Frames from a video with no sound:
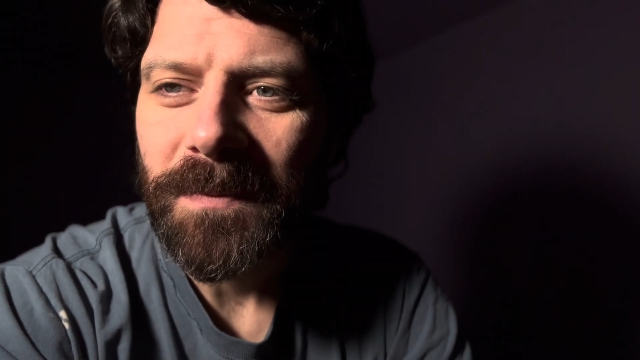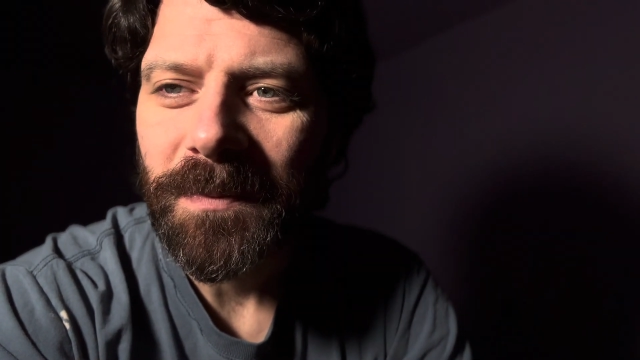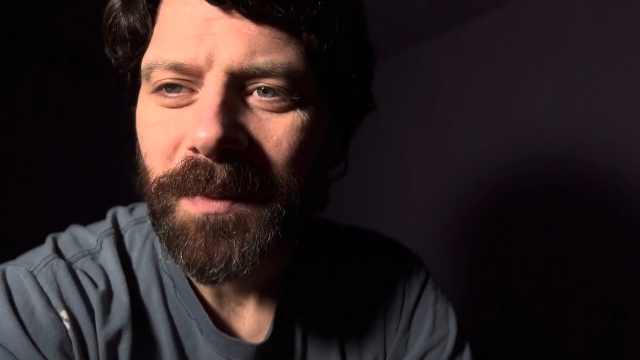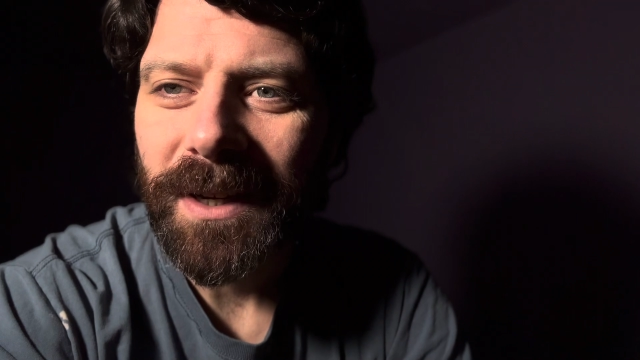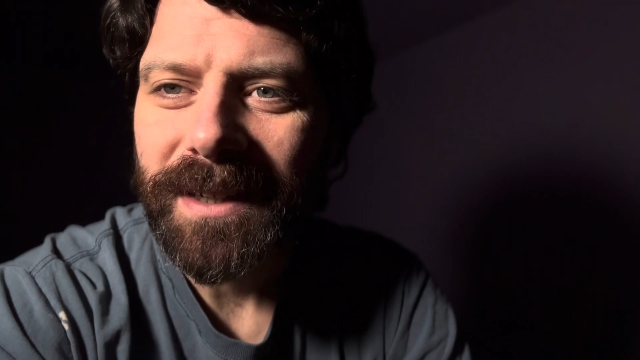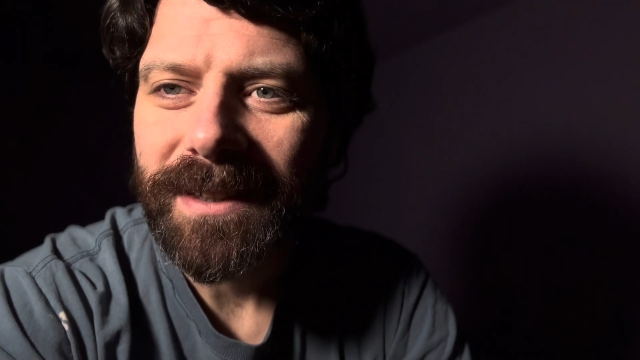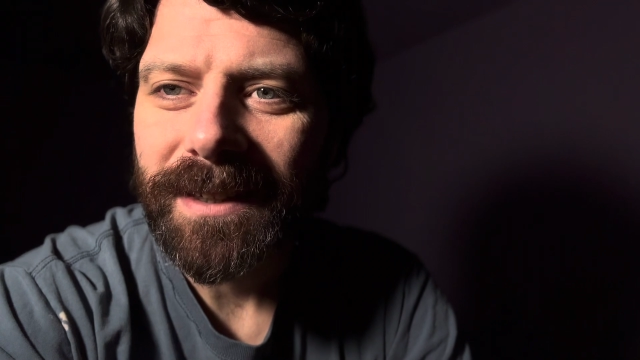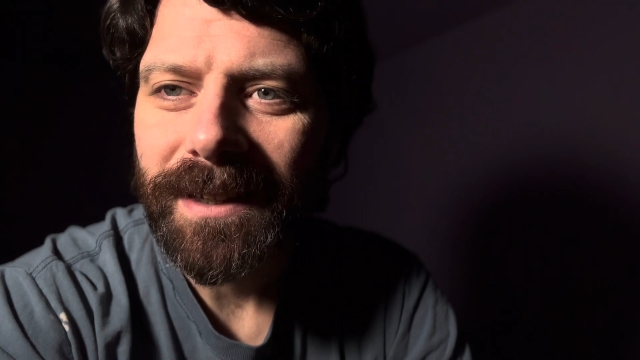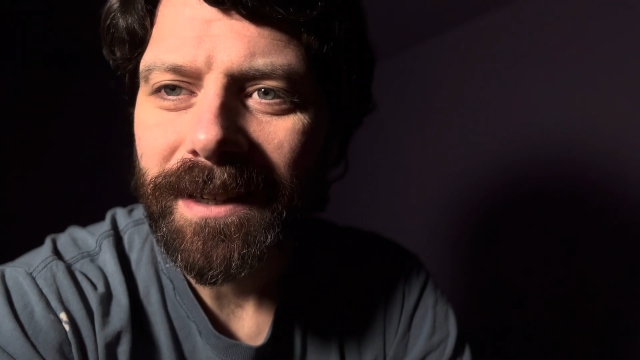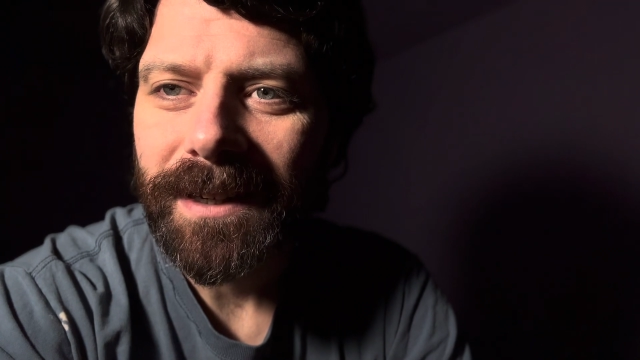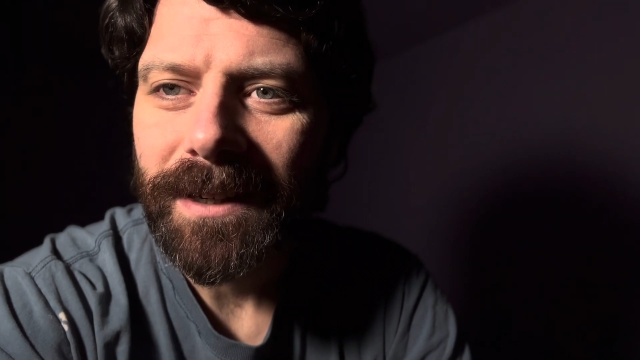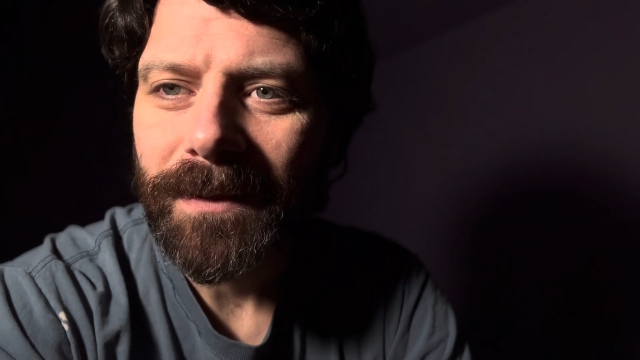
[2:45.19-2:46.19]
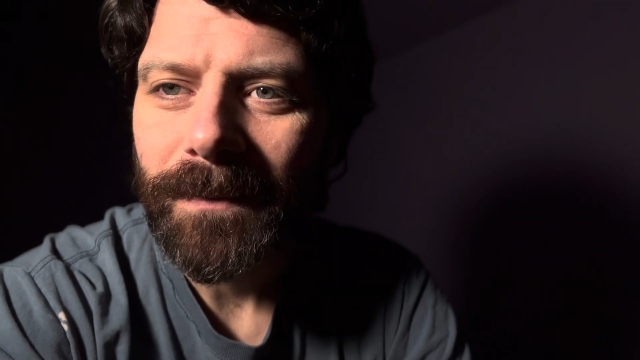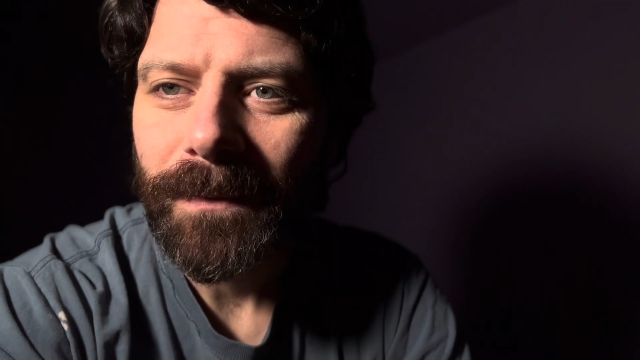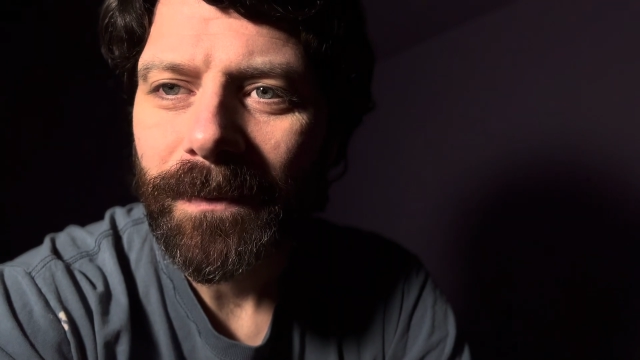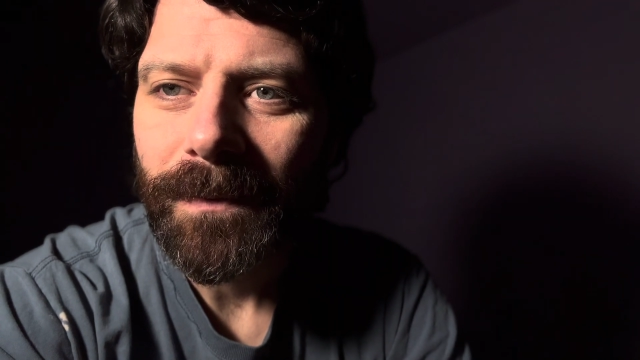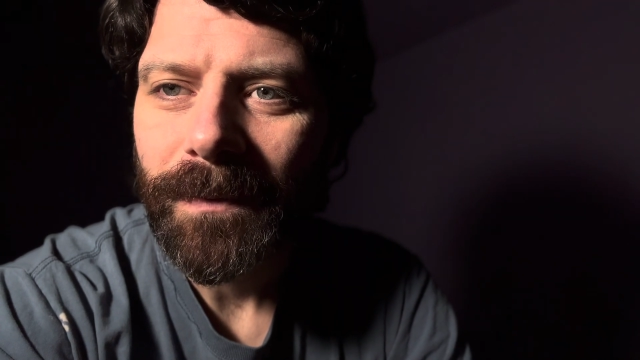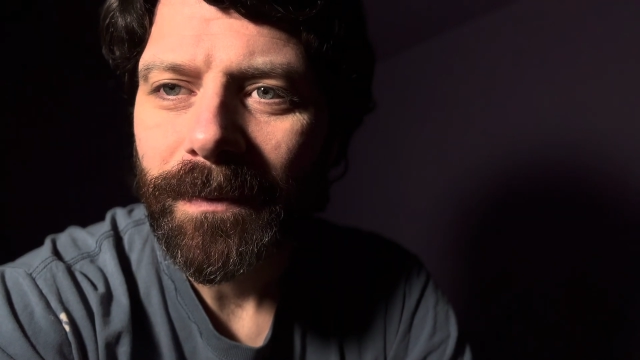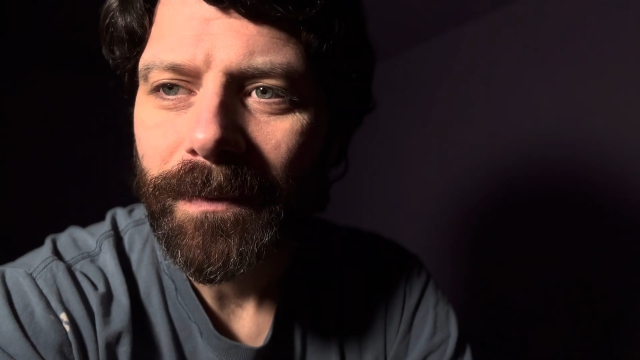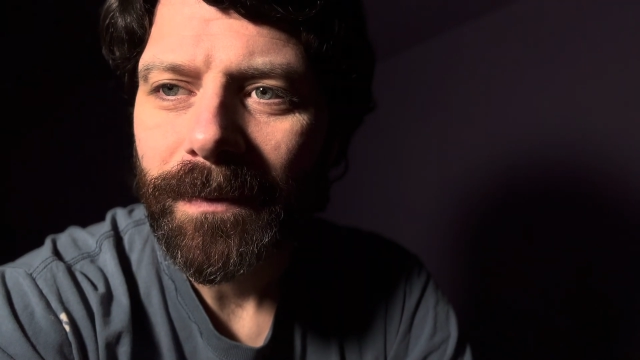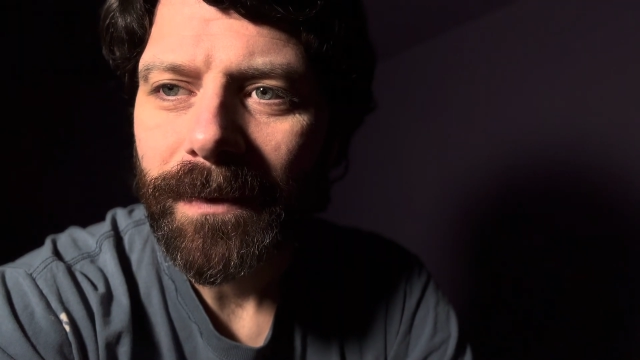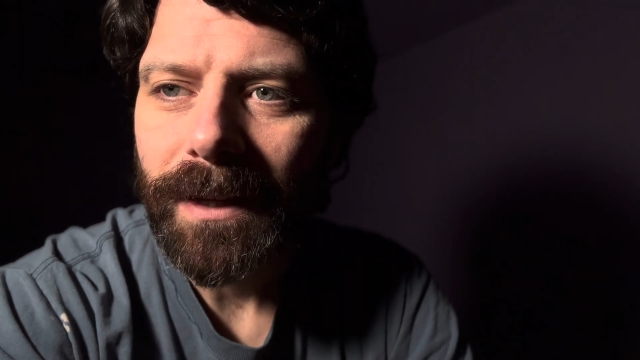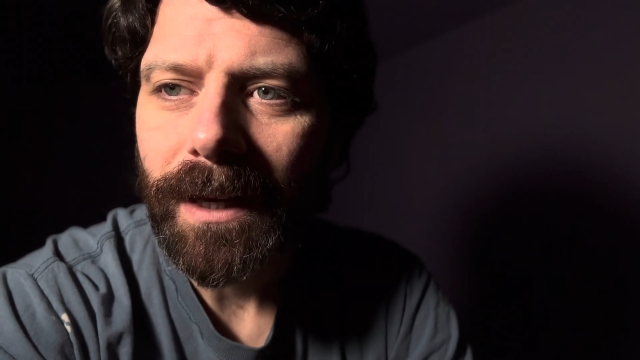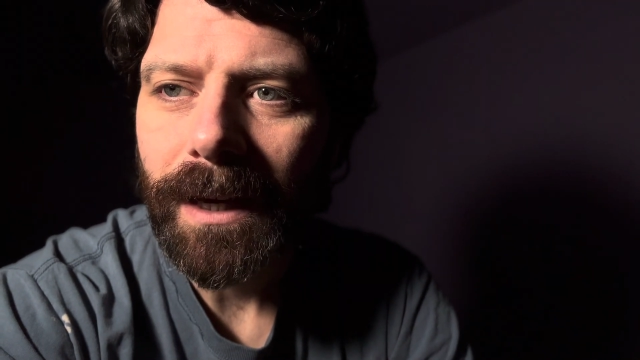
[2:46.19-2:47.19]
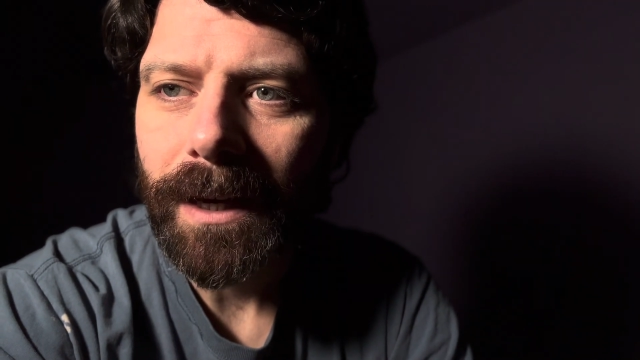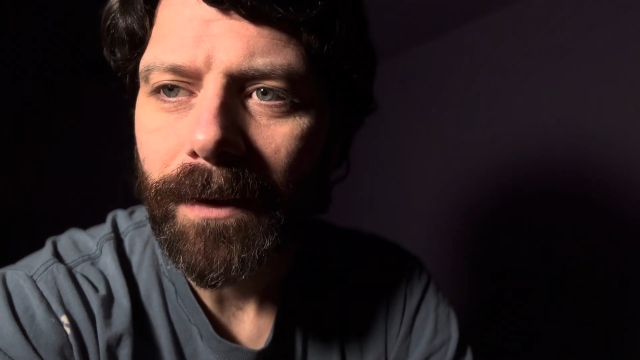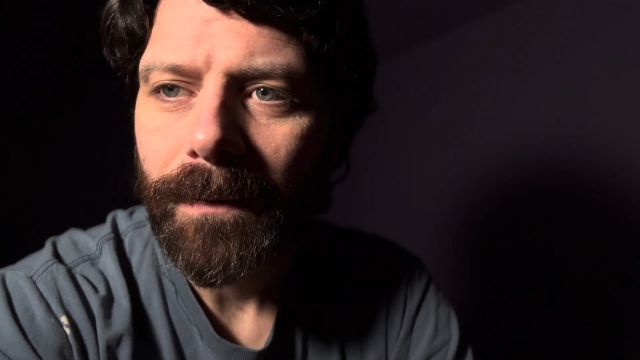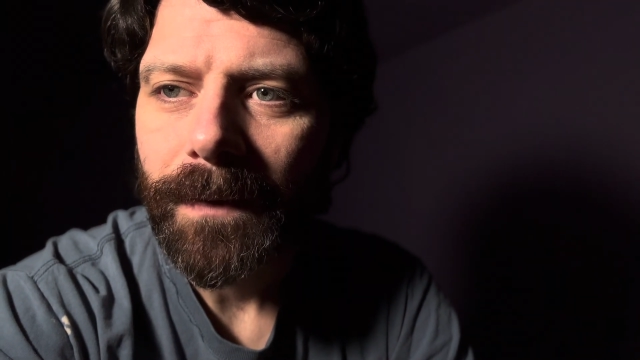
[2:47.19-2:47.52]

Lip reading: But yeah.